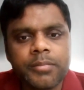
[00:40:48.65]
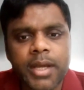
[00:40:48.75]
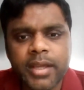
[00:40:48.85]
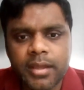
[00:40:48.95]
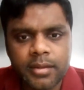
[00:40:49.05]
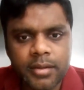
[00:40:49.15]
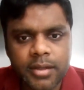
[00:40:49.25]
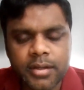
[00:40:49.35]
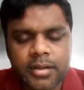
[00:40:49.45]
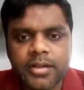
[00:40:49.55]
my
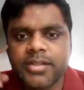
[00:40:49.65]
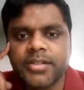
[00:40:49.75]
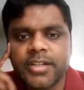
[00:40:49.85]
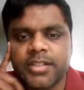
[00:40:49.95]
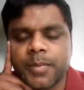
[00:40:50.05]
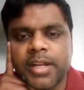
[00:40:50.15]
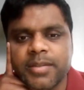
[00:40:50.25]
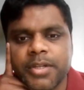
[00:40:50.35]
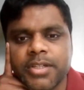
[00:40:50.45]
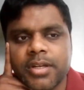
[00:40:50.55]
research
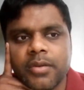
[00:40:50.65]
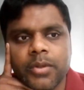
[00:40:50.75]
expertise majorly